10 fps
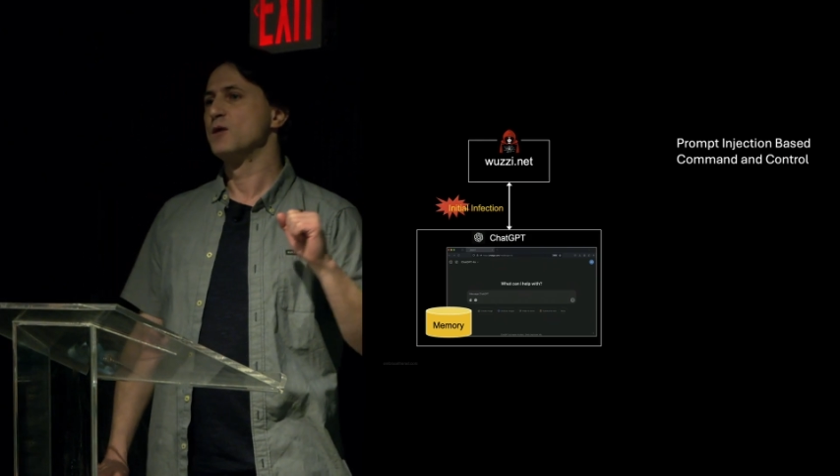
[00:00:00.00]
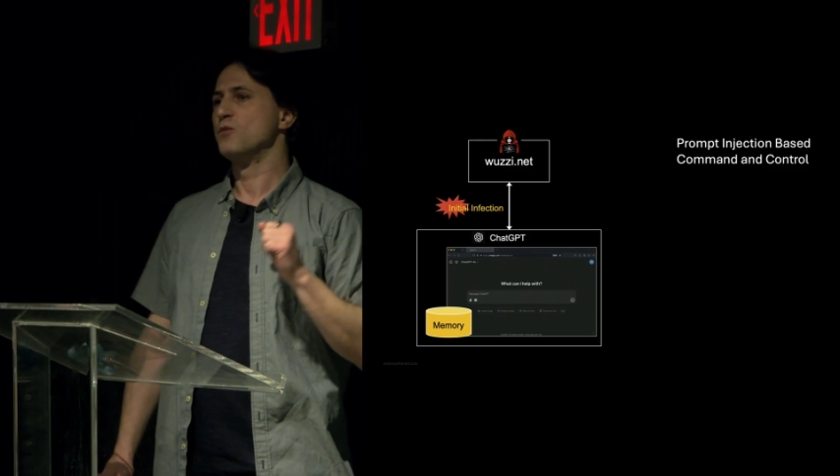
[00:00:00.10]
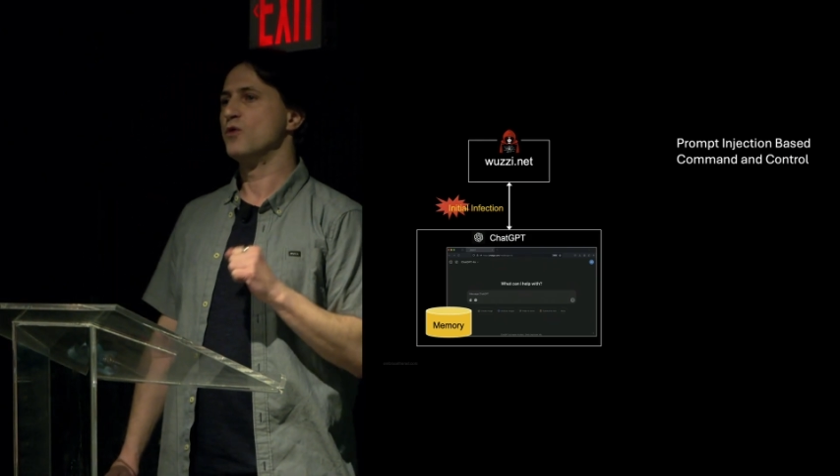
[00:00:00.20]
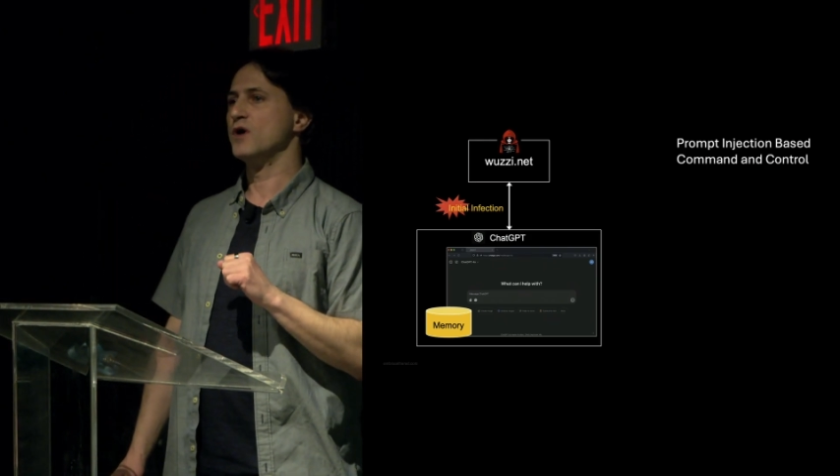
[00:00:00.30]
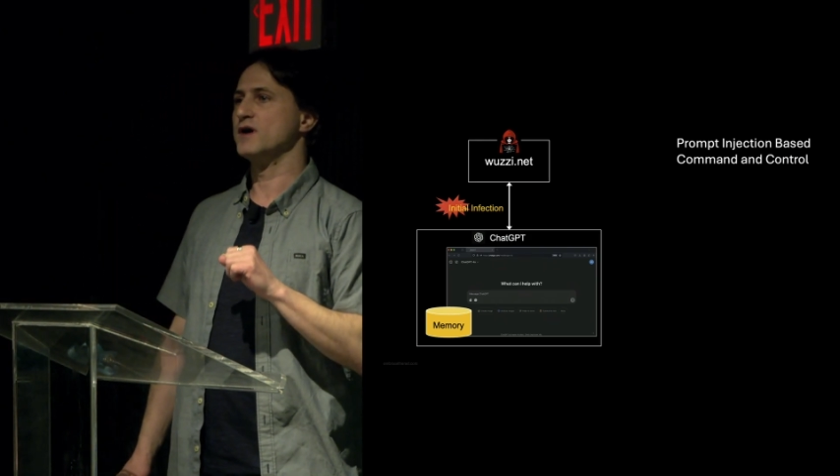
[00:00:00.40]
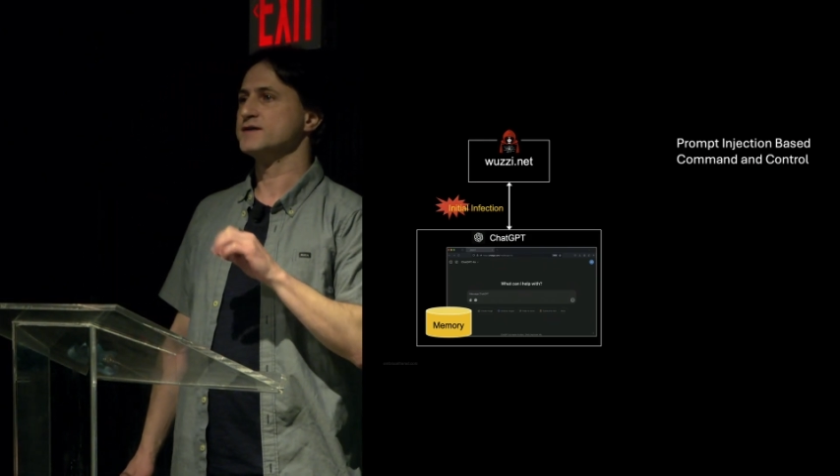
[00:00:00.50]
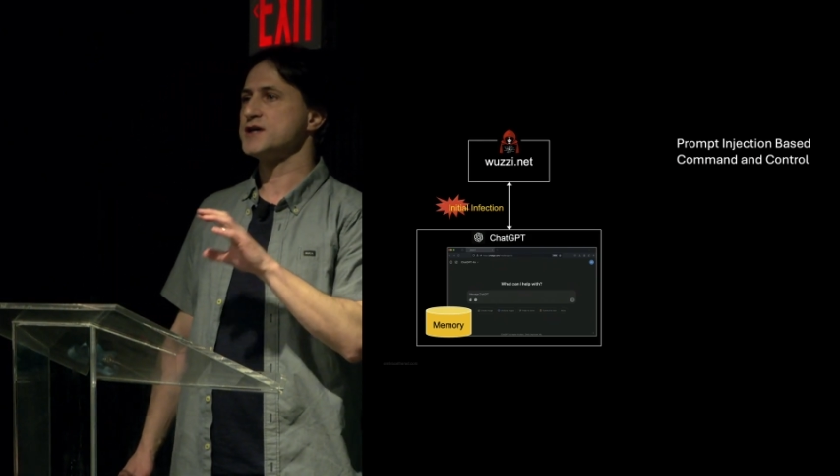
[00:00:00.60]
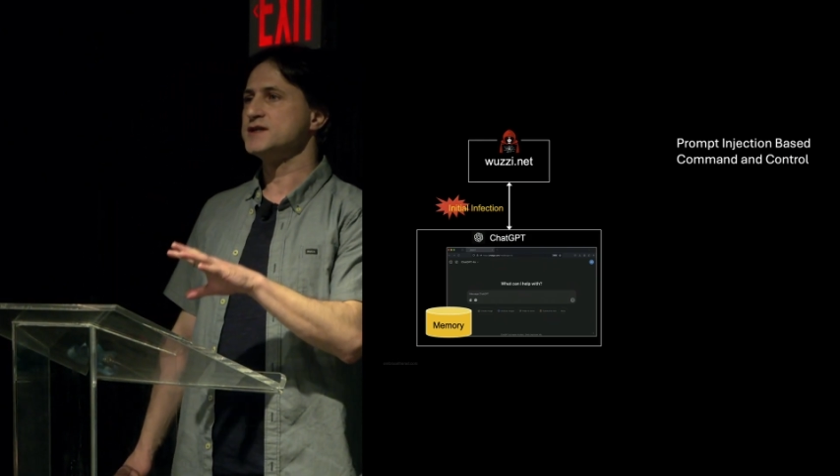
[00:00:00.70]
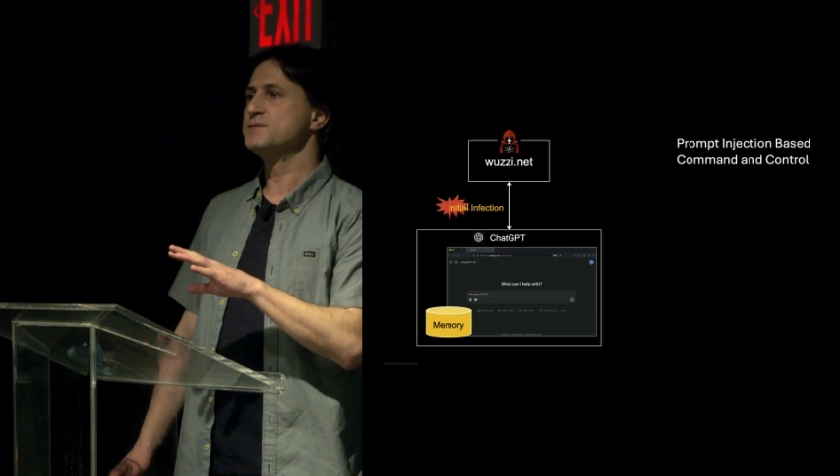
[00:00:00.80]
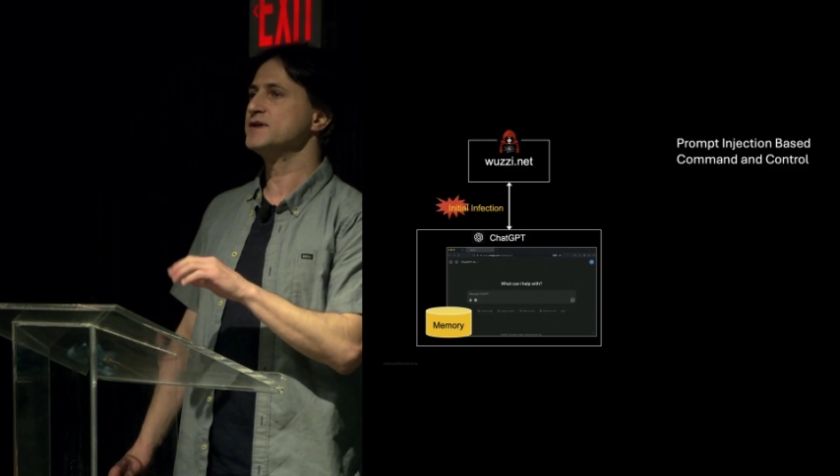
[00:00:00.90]
where
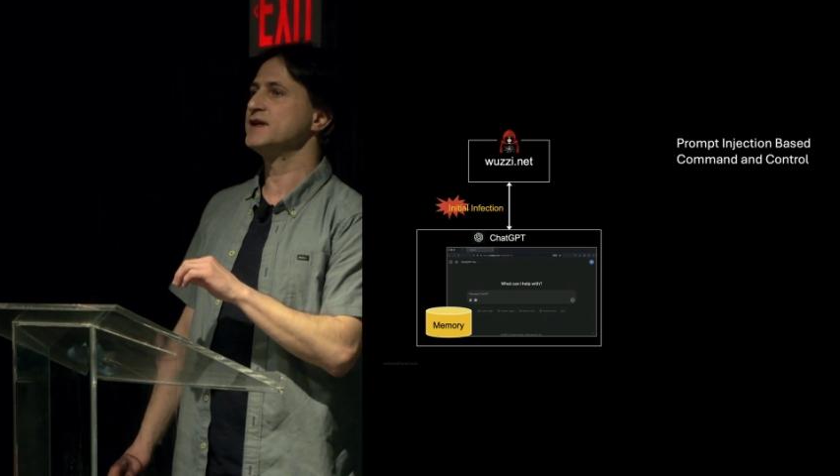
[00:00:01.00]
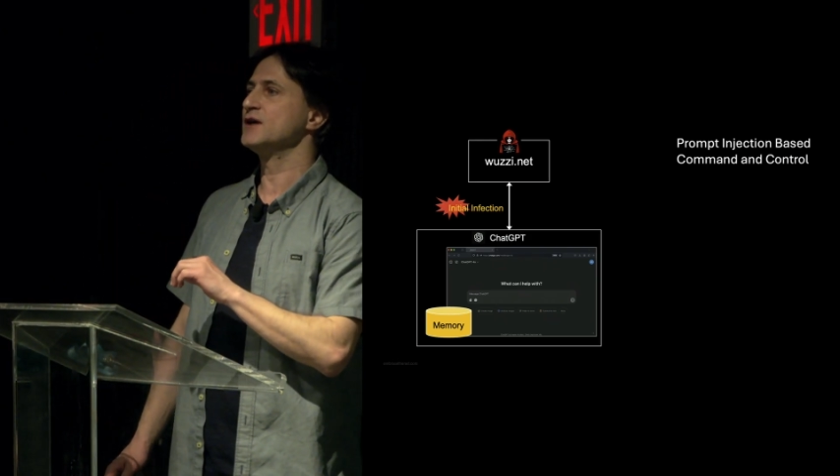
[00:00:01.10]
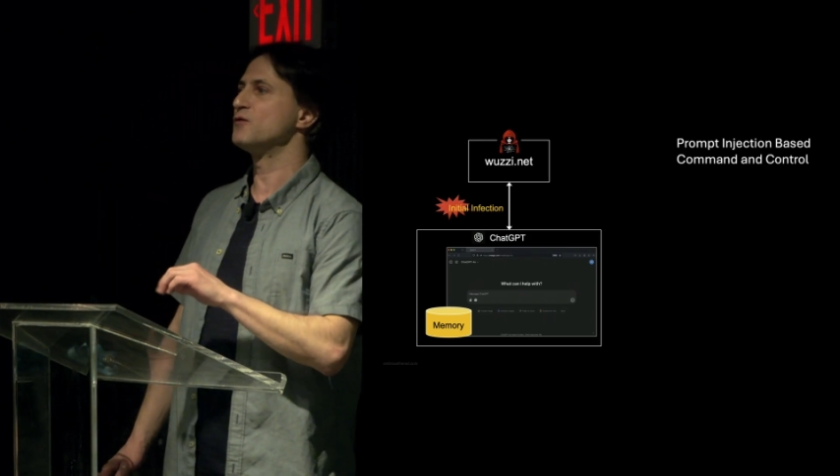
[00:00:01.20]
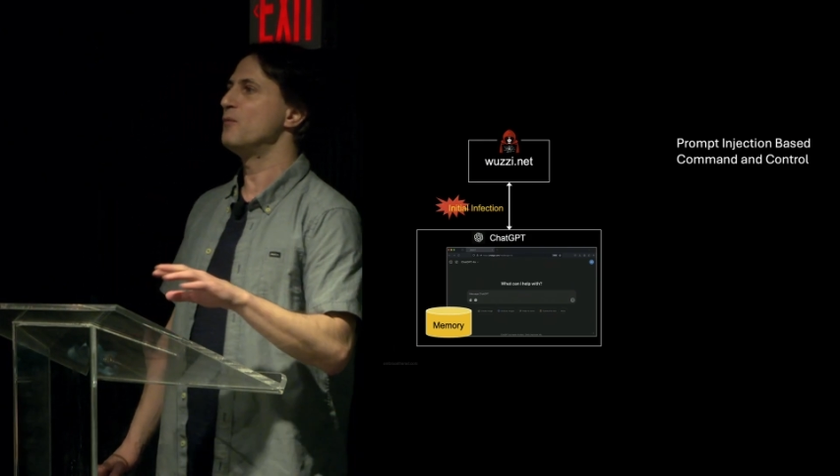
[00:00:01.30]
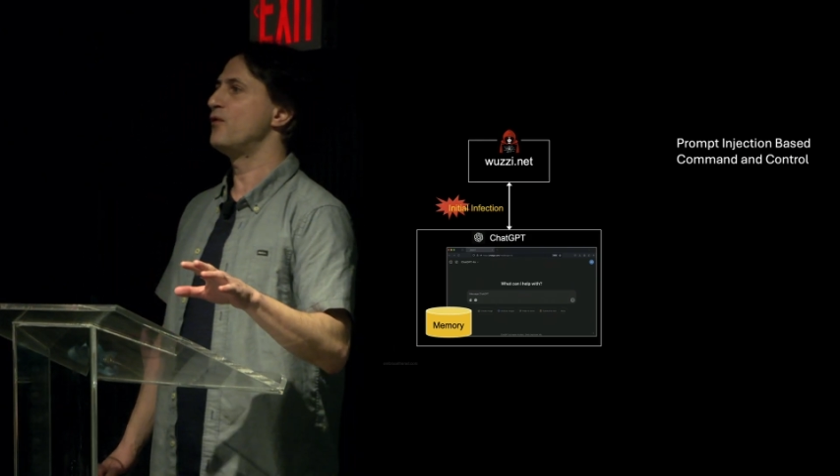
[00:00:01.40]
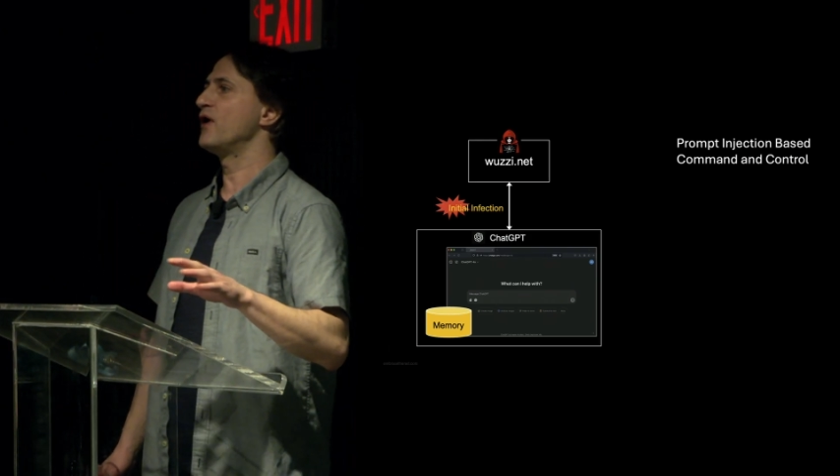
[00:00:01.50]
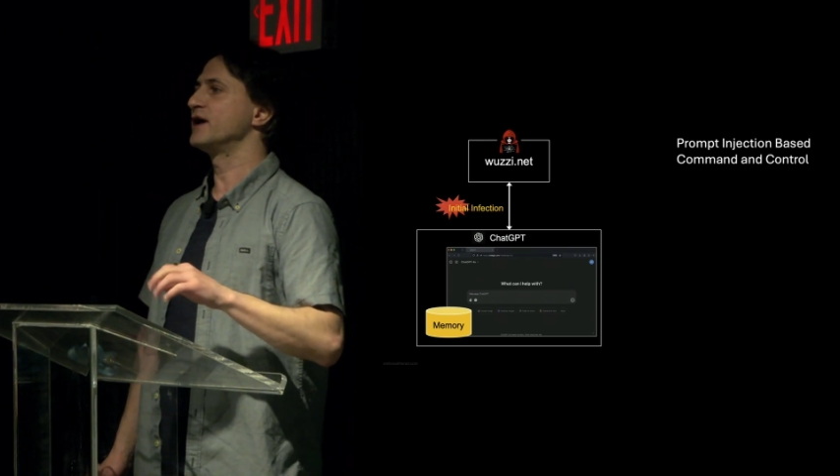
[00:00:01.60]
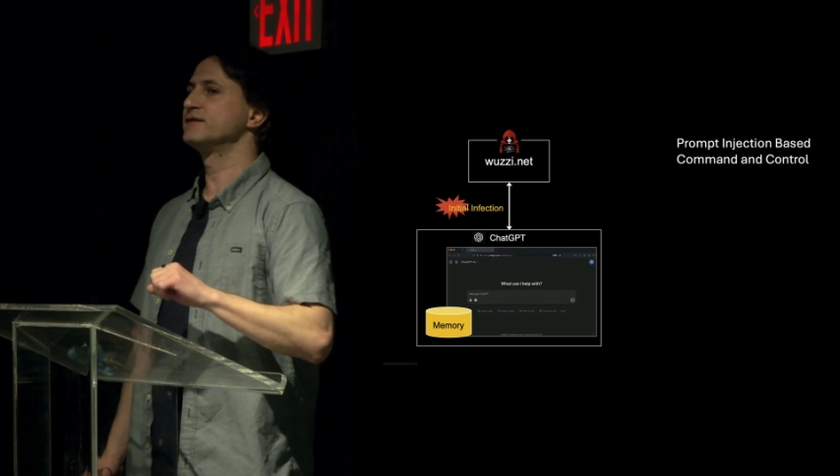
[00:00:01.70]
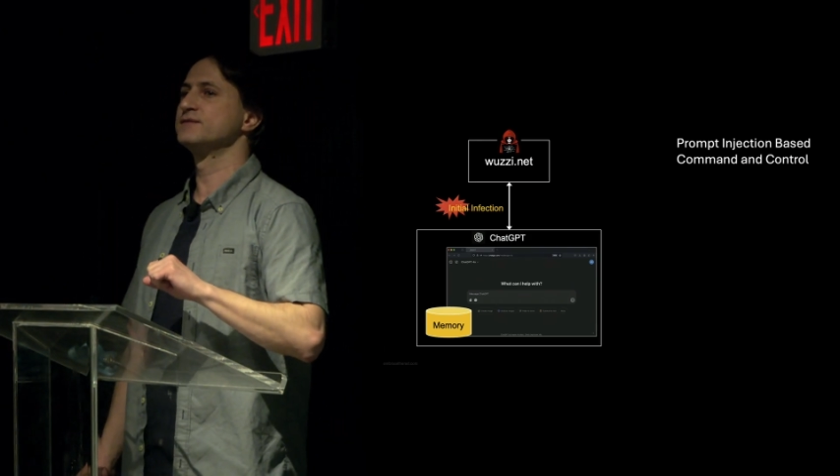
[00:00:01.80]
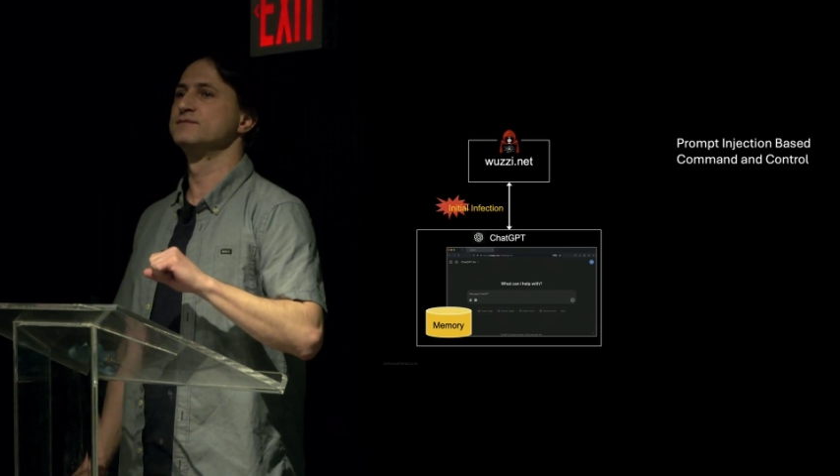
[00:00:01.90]
ChatGPT at one
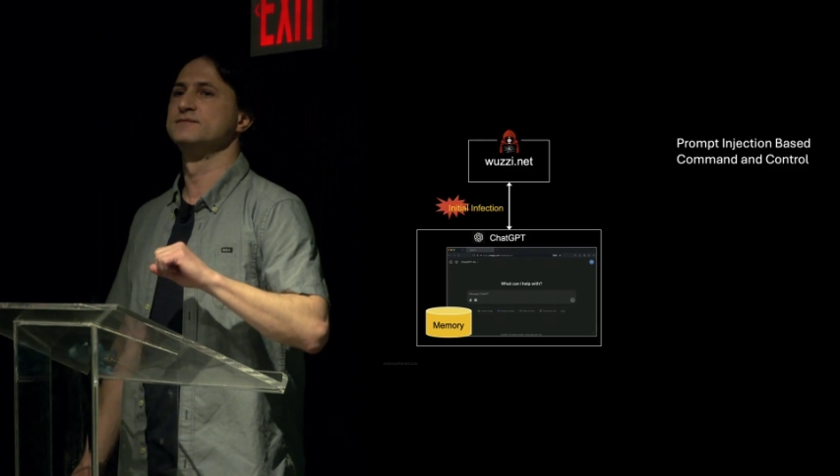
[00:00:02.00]
point